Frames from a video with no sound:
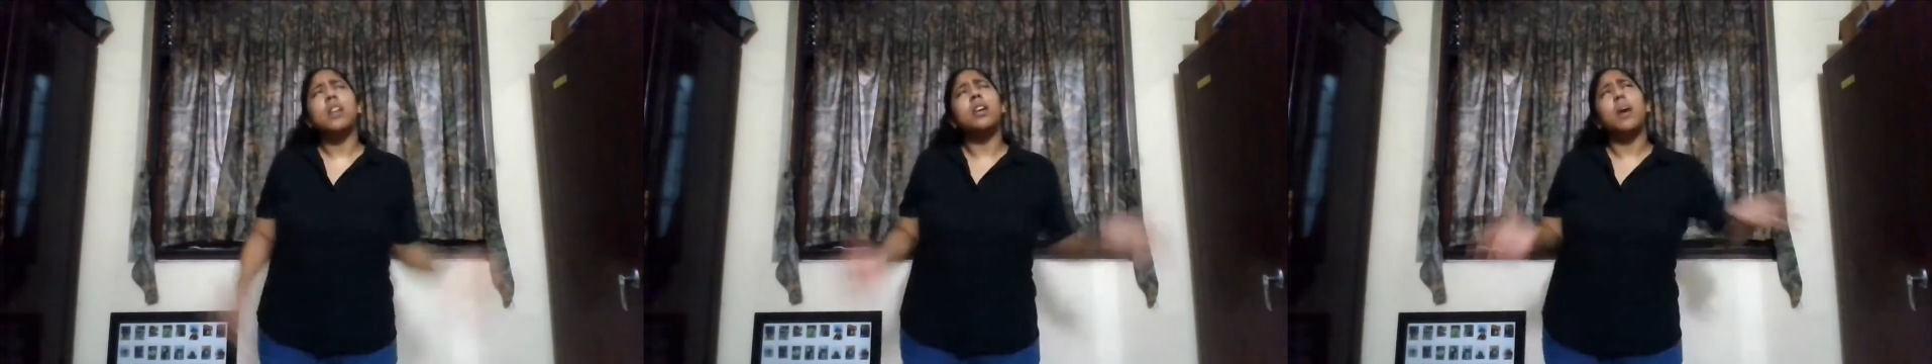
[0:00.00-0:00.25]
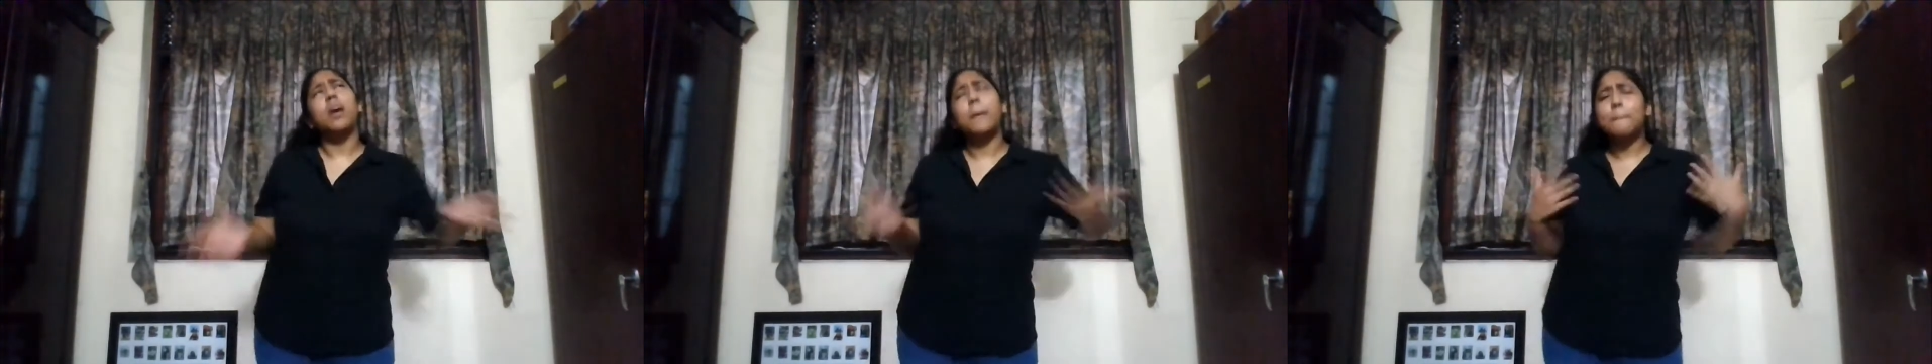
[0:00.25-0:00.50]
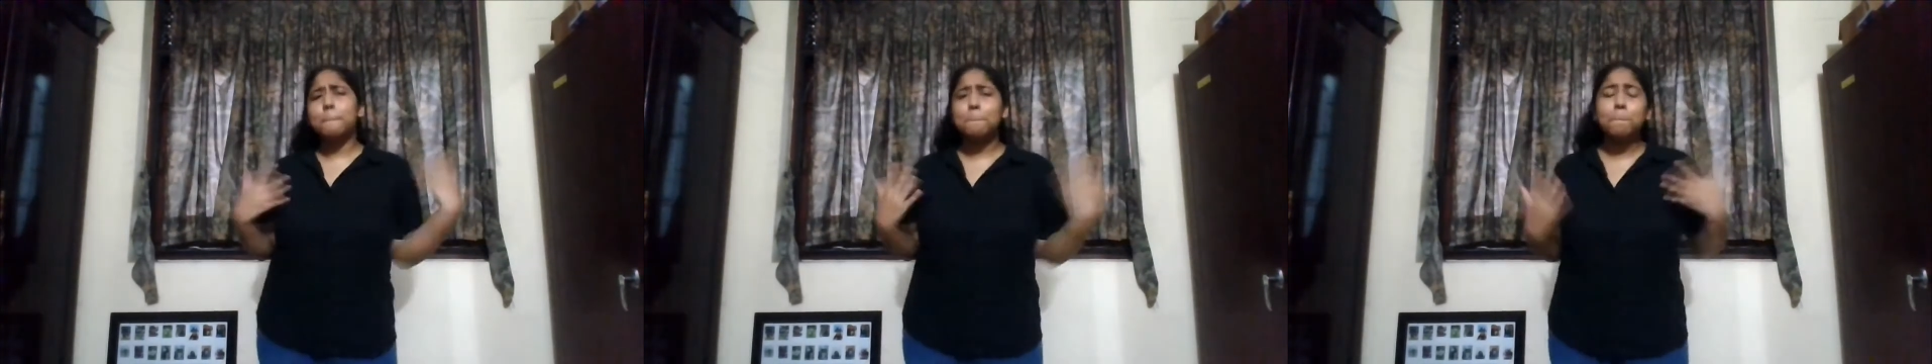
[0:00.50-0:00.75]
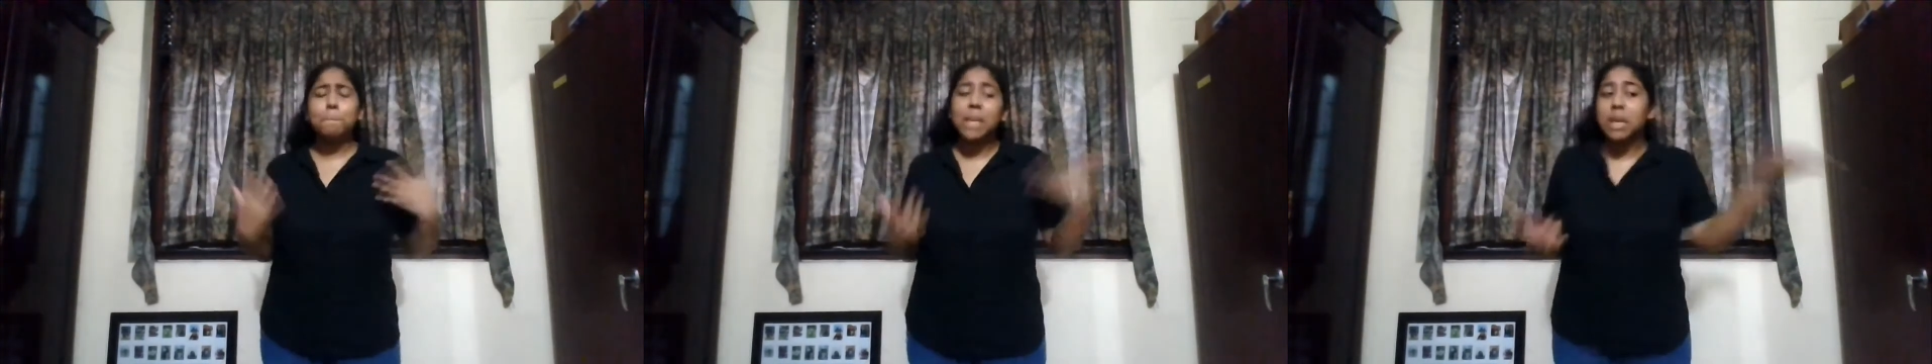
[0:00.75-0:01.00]

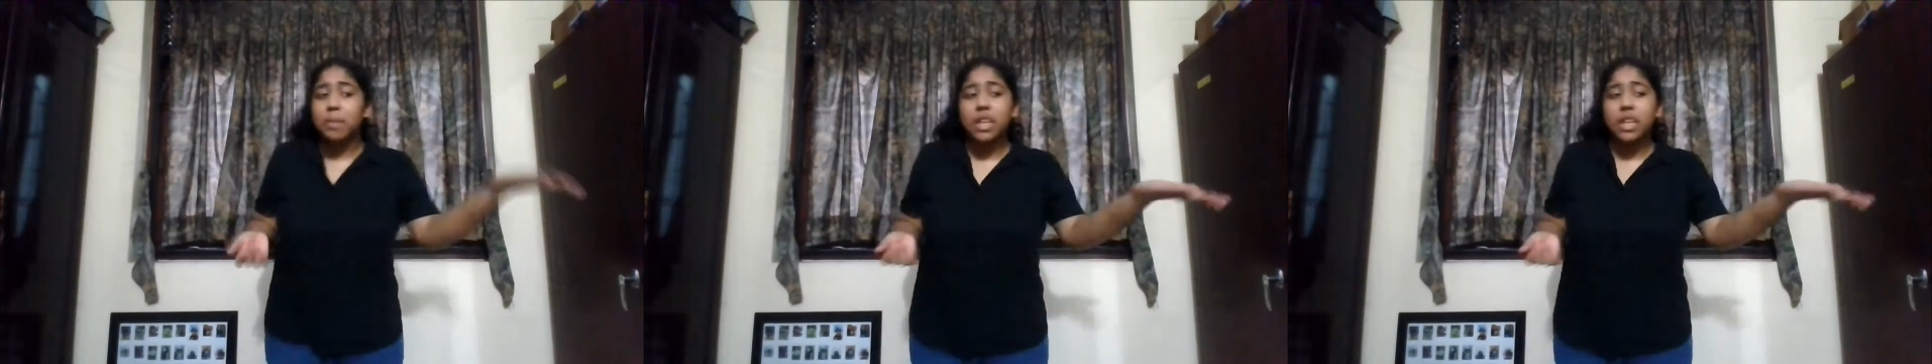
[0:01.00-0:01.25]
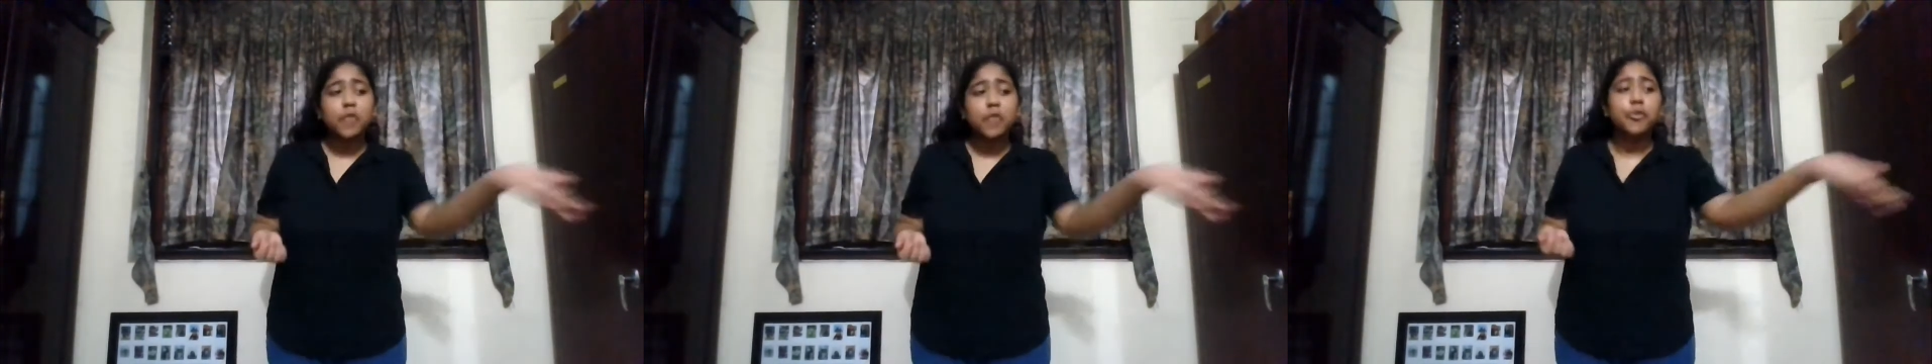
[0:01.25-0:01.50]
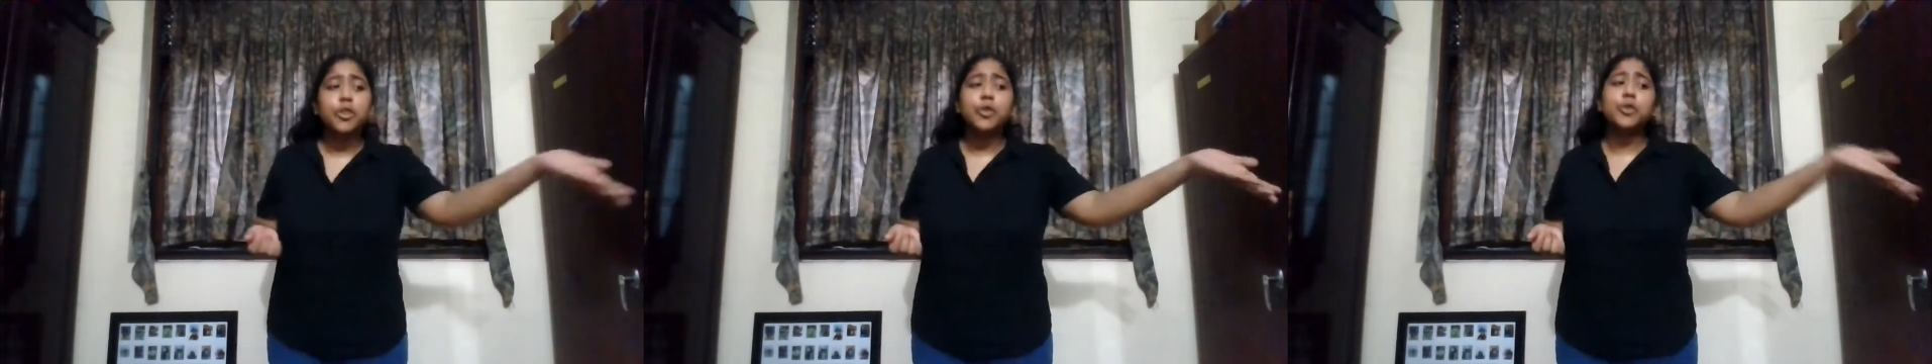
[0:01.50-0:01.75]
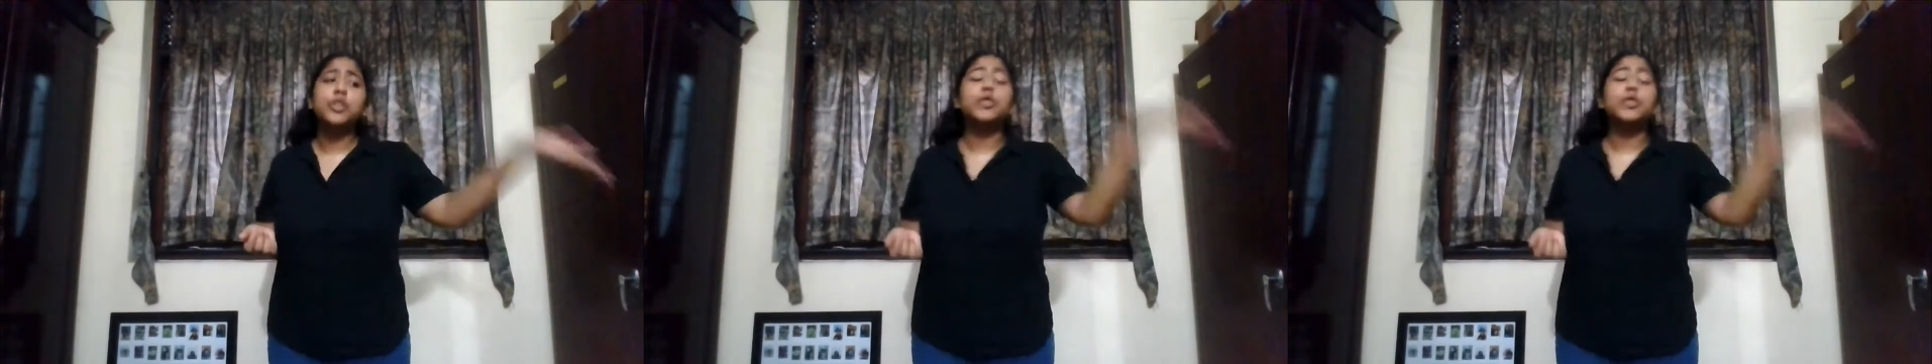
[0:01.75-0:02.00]
Maybe if
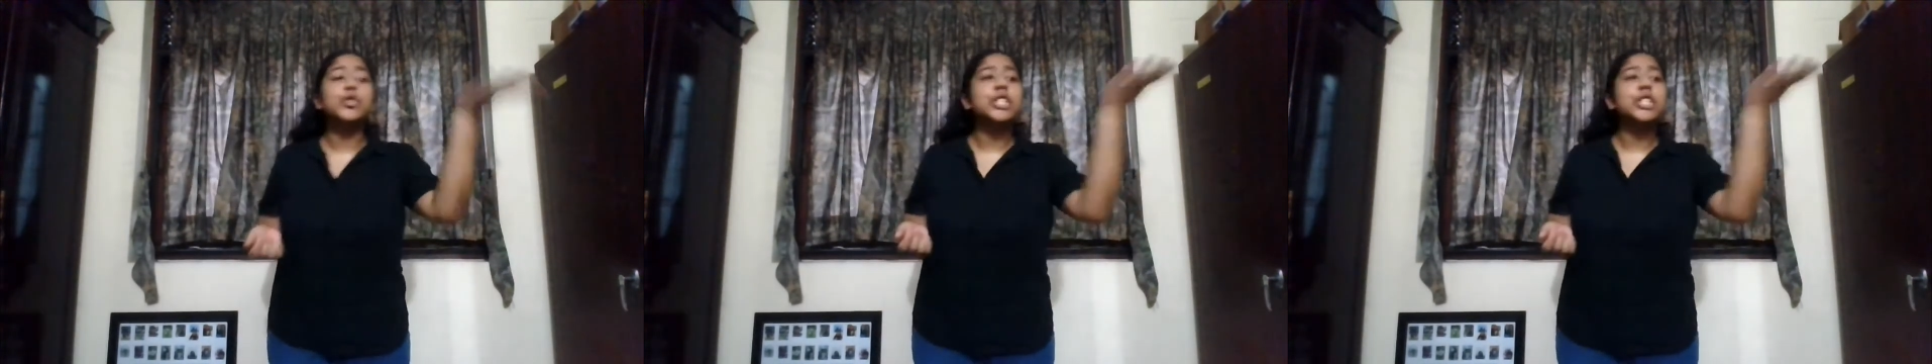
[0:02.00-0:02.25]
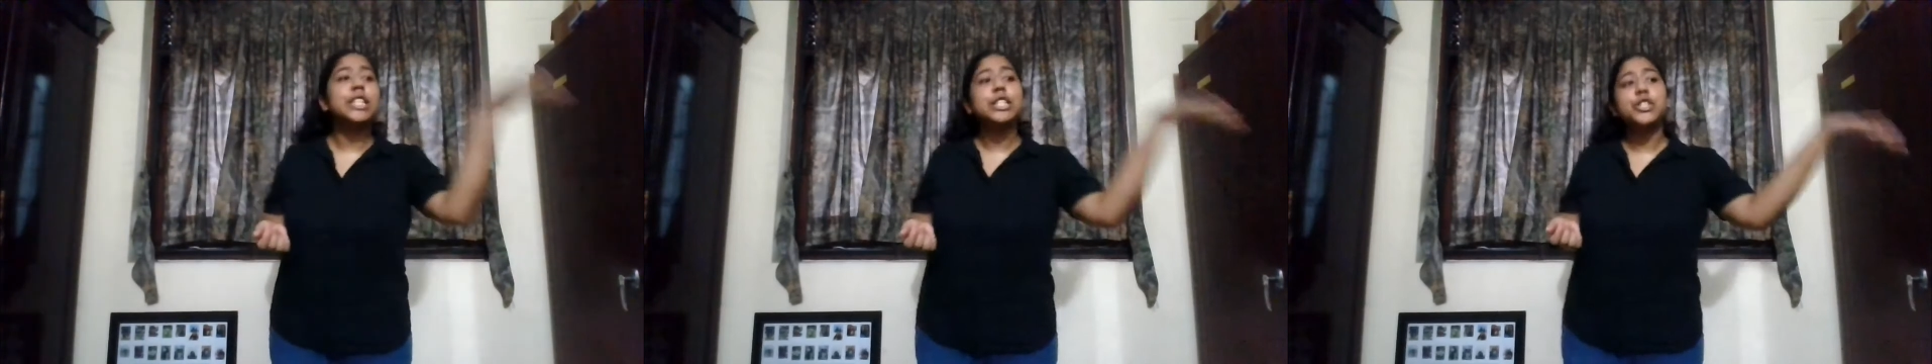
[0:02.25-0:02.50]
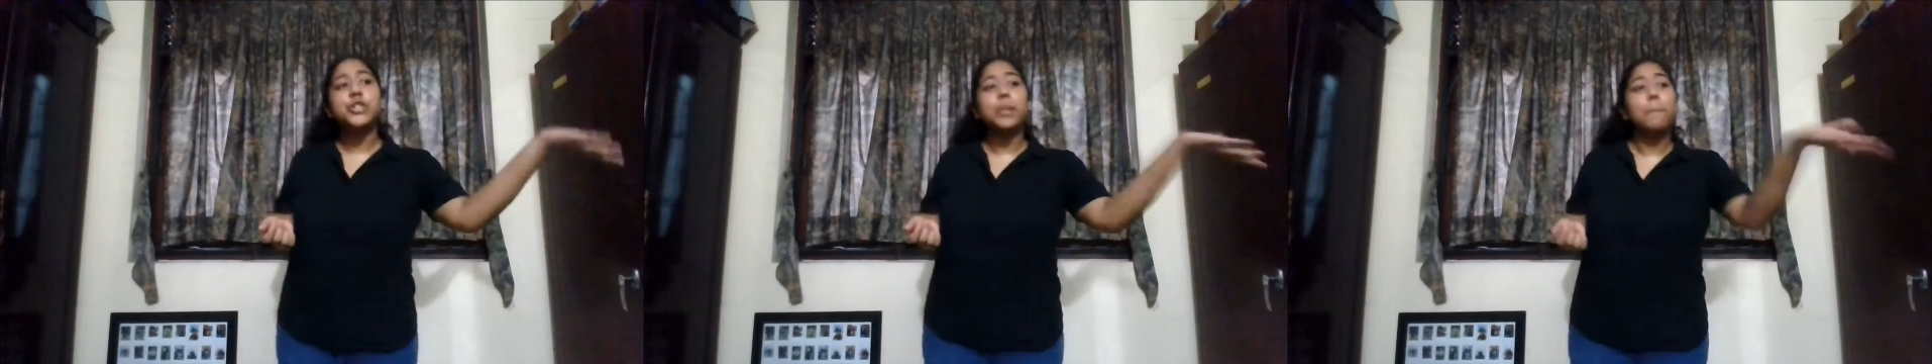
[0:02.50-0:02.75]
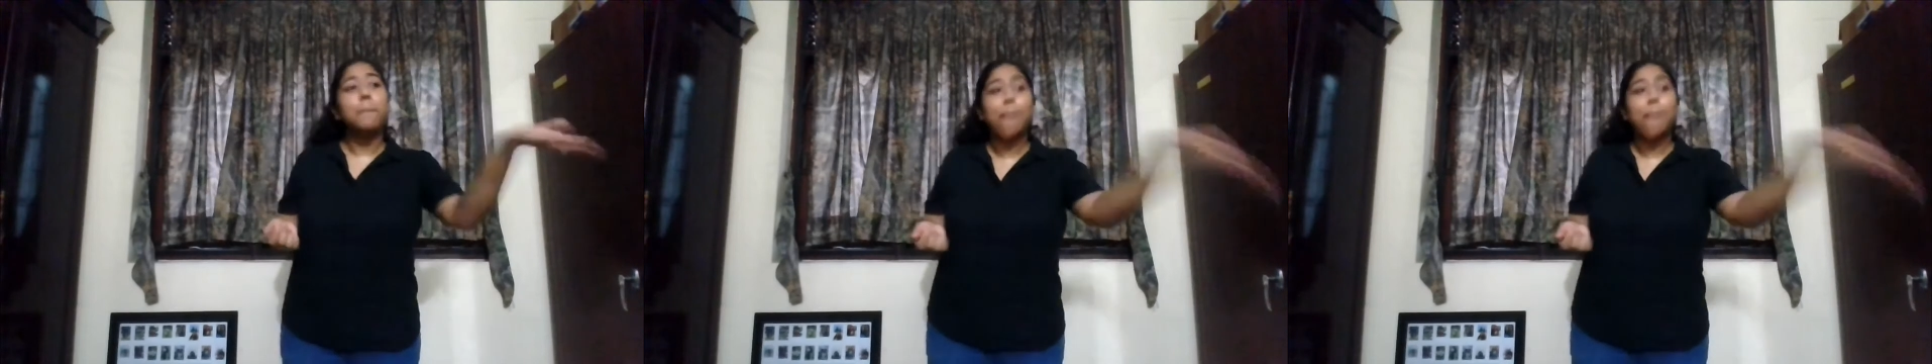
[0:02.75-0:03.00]
you looked into the
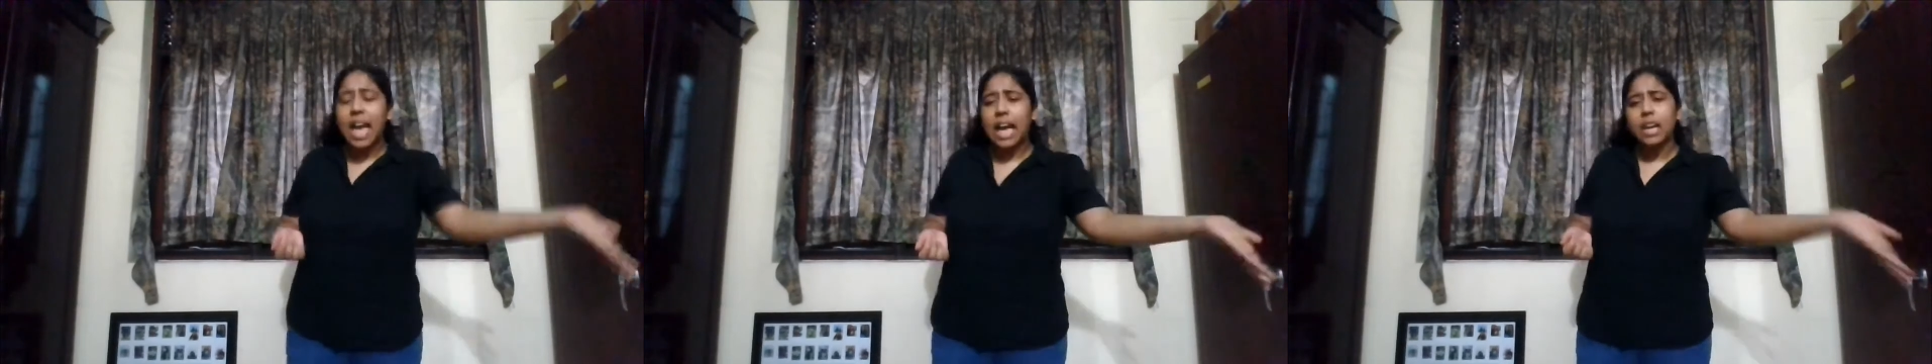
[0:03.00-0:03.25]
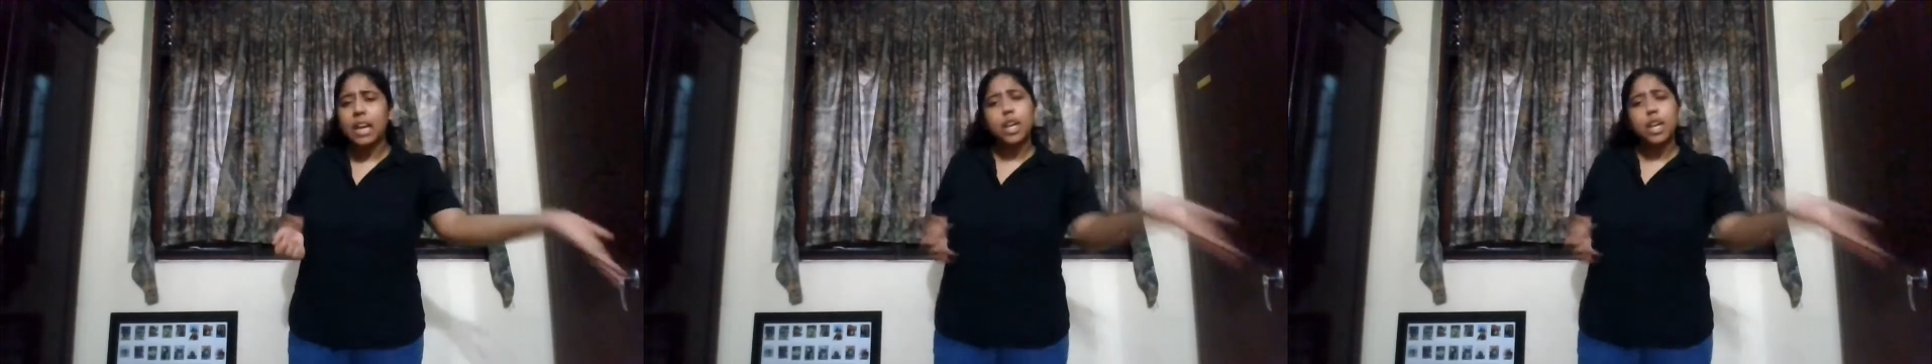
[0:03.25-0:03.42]
bag,